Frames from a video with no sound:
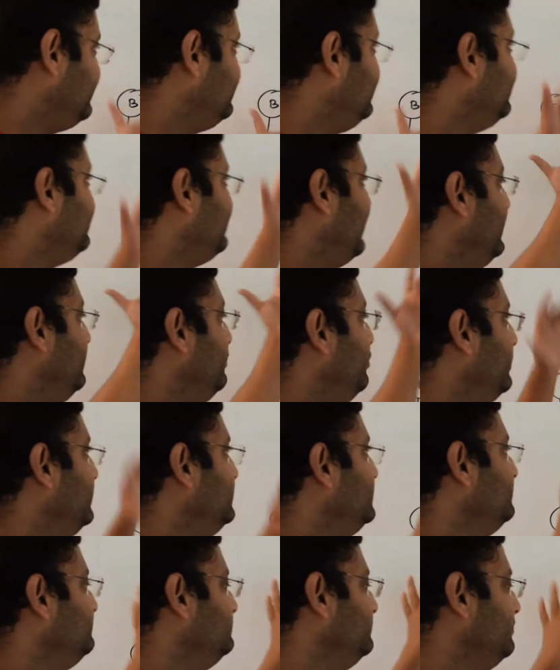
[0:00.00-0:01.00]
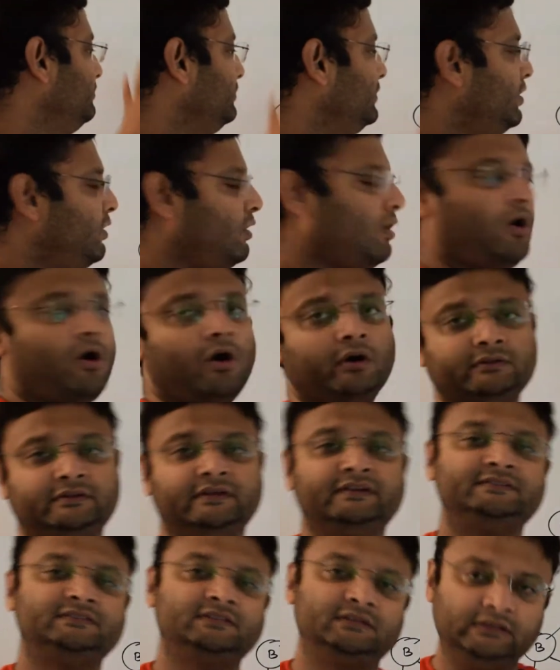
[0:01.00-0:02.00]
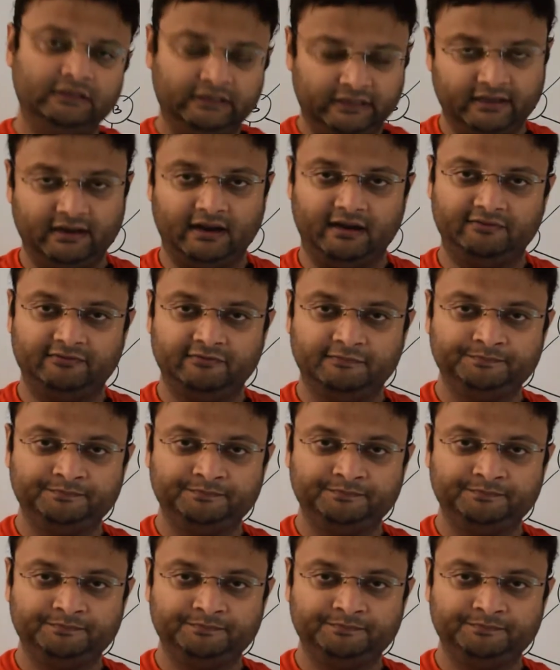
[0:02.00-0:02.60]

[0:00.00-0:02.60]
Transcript: this algorithm on this graph.